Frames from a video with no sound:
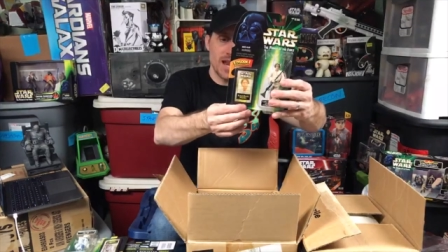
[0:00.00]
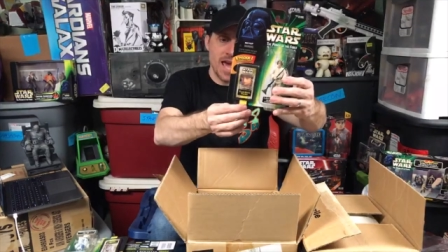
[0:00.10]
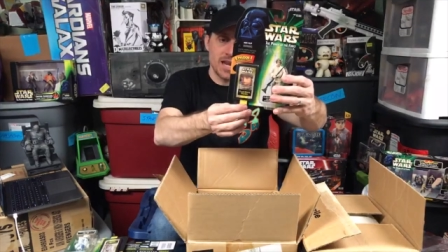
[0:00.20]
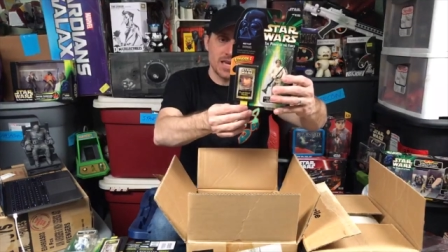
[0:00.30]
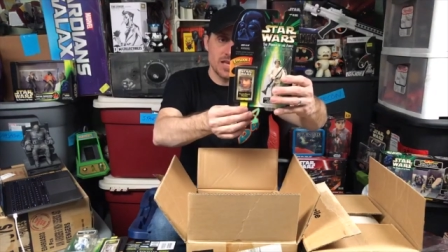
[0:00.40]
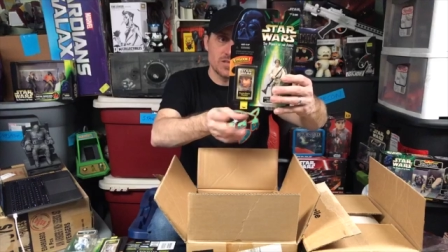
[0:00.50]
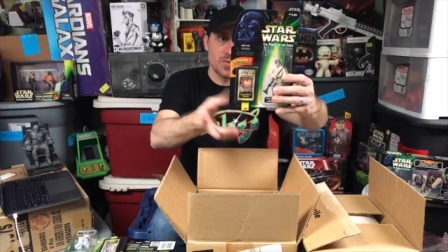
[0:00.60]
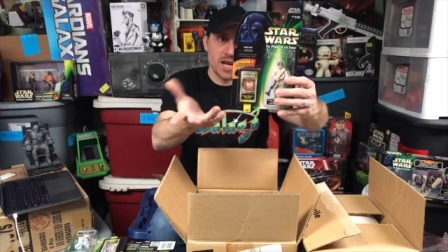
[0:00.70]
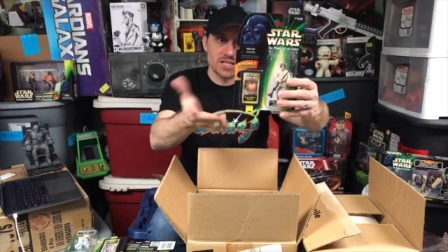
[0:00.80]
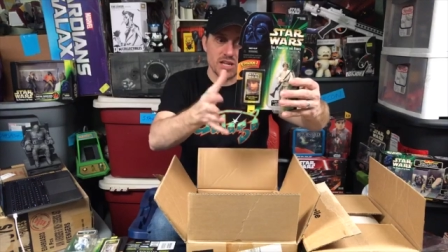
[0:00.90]
Anakin. So
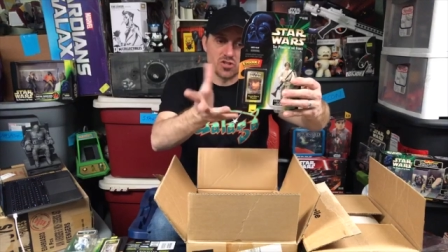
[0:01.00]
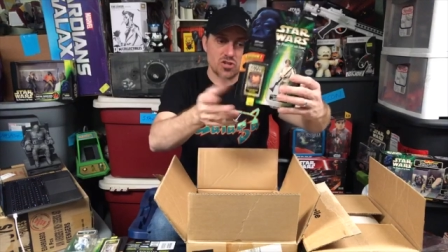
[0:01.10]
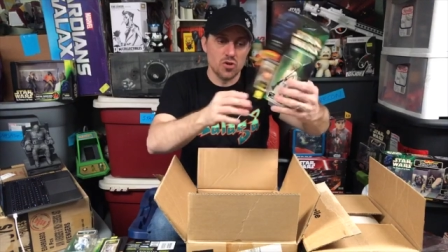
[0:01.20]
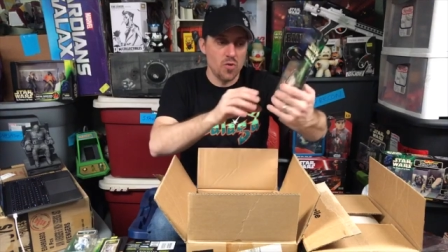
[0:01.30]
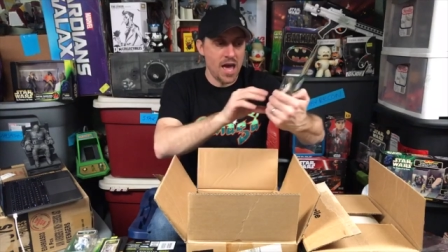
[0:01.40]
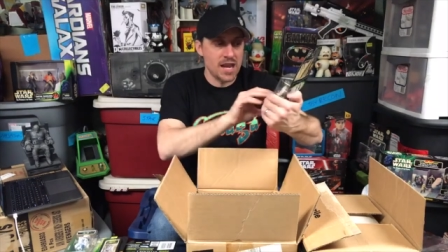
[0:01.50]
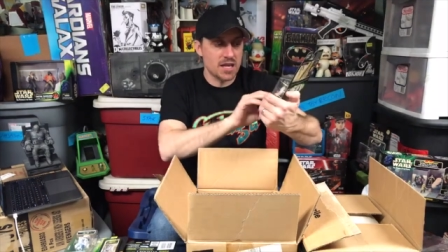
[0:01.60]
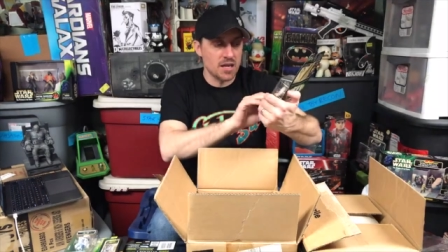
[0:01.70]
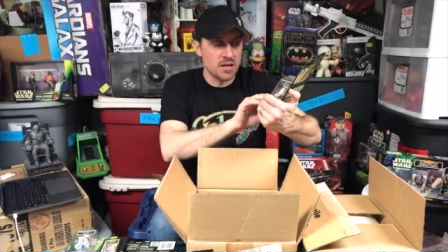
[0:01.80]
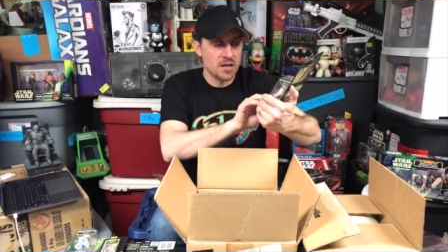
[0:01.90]
we actually had two
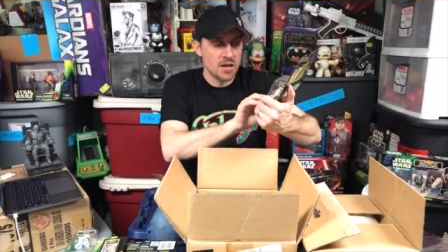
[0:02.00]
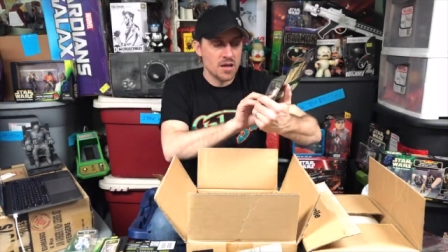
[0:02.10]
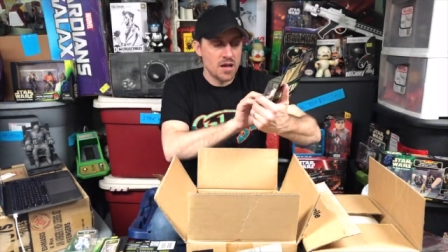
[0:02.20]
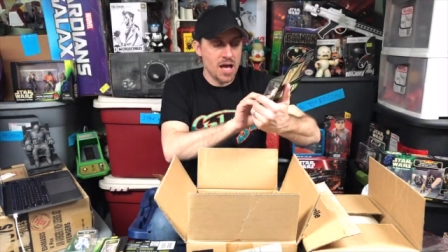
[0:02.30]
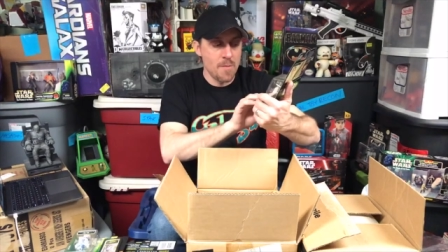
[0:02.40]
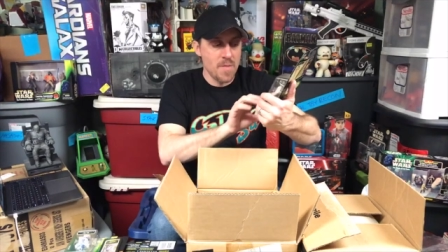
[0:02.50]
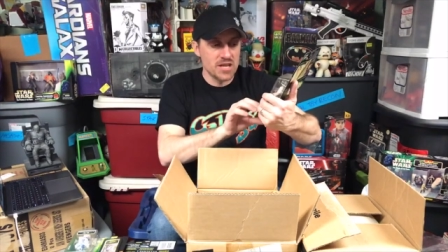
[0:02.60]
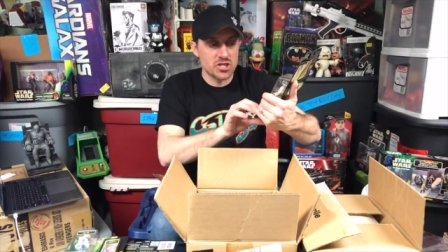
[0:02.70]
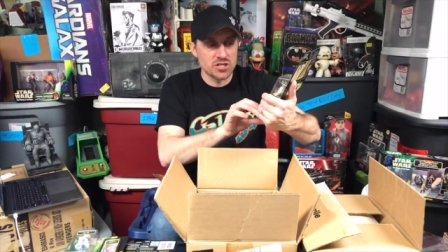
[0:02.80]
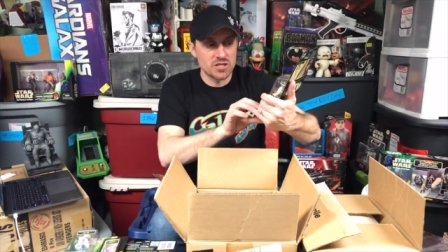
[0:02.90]
Anakin
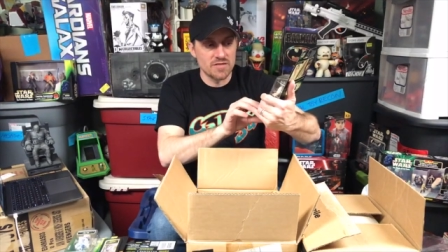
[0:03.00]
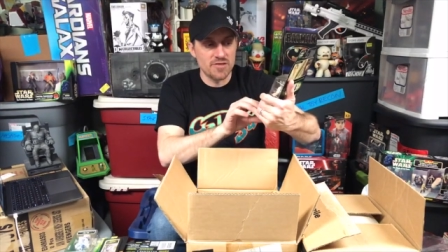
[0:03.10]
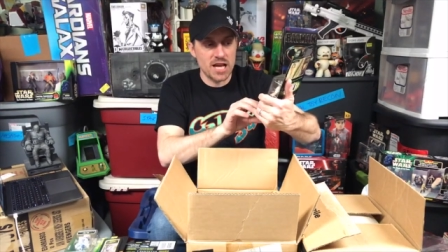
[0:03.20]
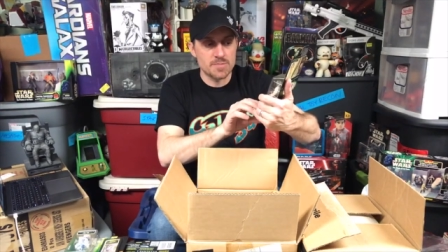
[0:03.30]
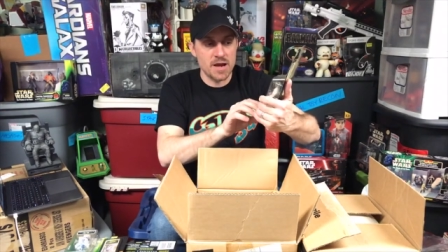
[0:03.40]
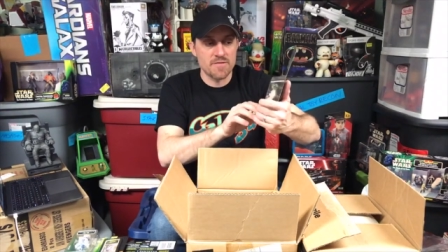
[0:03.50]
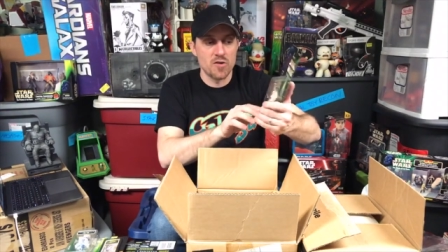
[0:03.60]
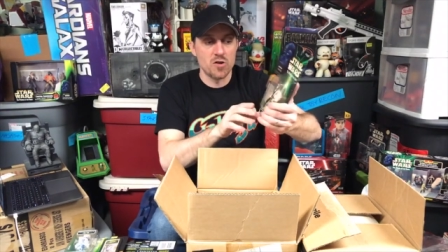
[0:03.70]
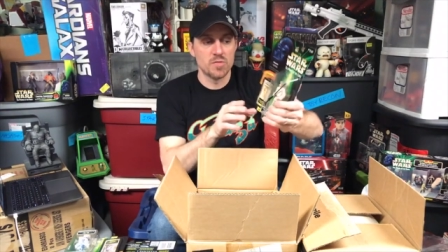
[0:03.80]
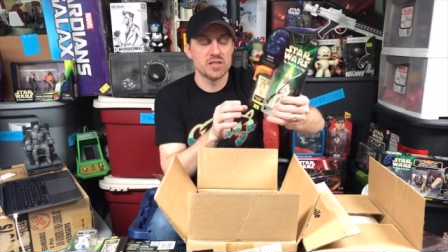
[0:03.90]
mentions in the flashback
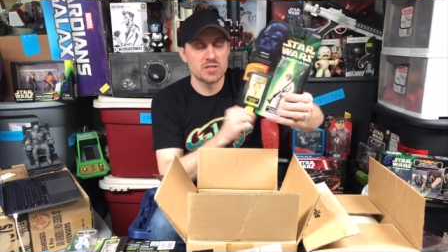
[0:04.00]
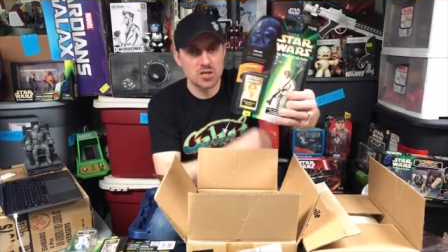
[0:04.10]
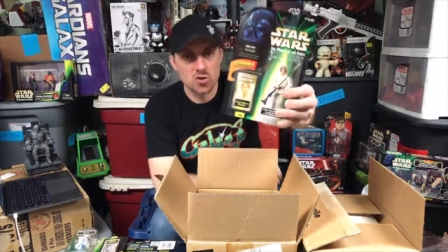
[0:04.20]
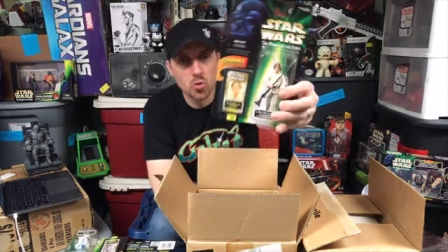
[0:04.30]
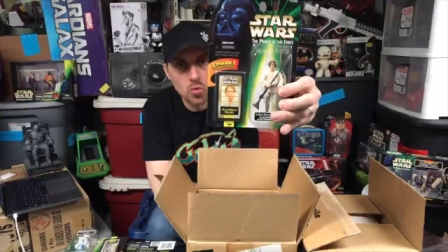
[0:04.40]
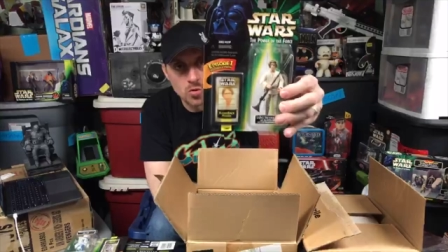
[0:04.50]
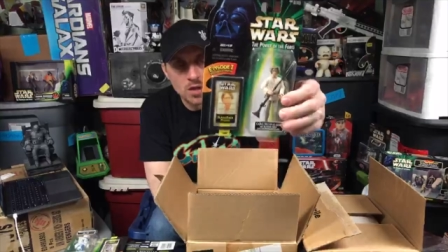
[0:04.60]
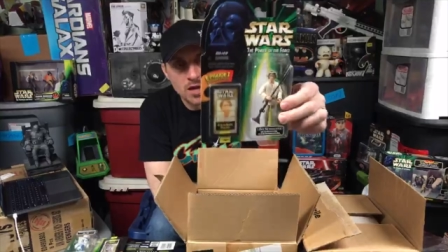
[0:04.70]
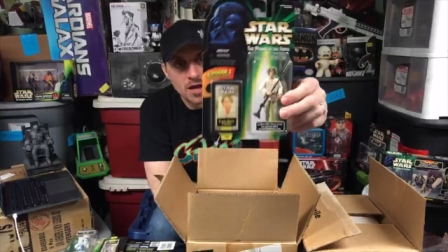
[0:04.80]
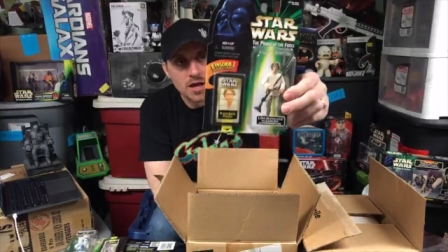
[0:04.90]
photo. But this is a cool,
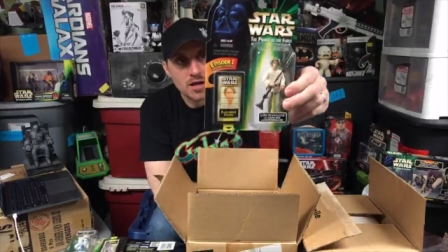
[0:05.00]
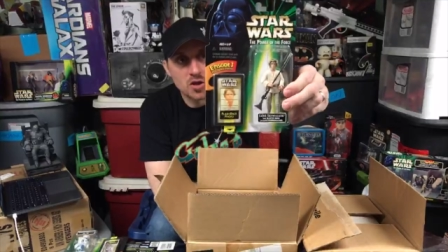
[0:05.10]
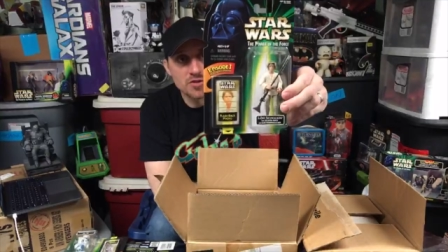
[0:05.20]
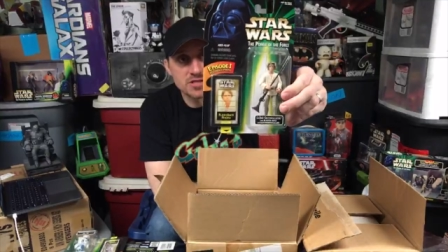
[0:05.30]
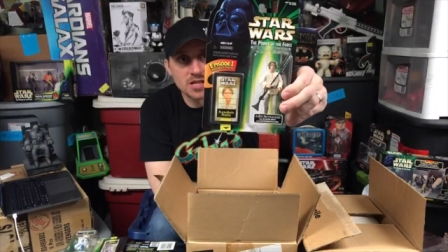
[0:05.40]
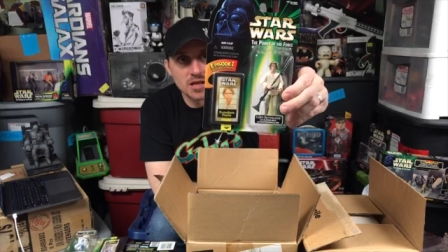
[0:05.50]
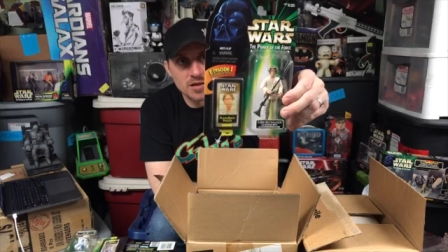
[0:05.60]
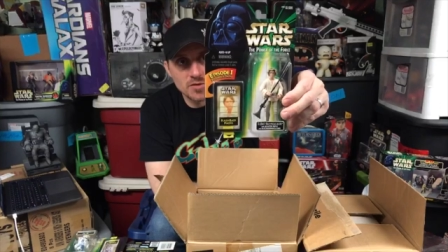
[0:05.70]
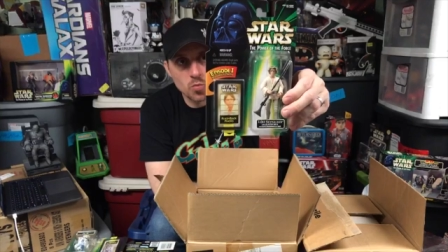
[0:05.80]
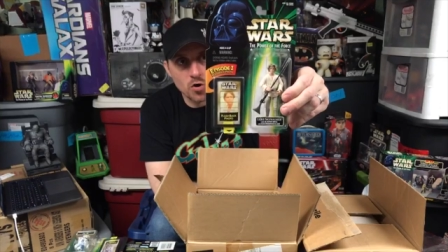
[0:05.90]
I call this
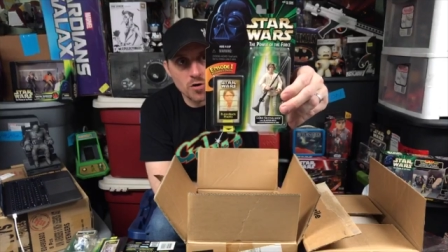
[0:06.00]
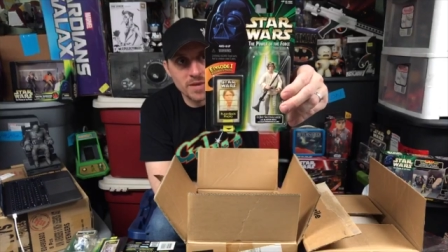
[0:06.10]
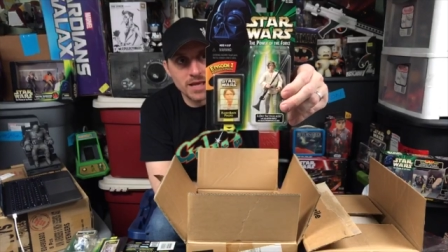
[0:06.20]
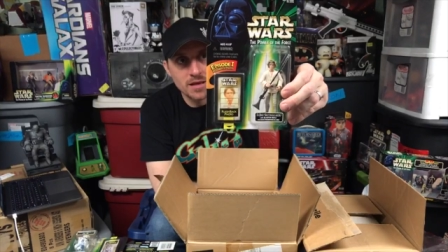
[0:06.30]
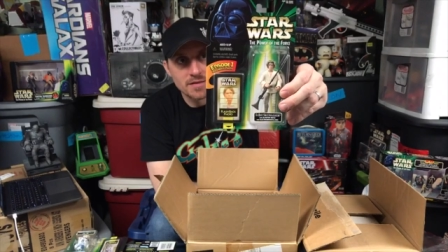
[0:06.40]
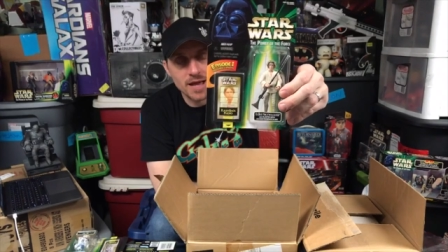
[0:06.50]
the Wormy.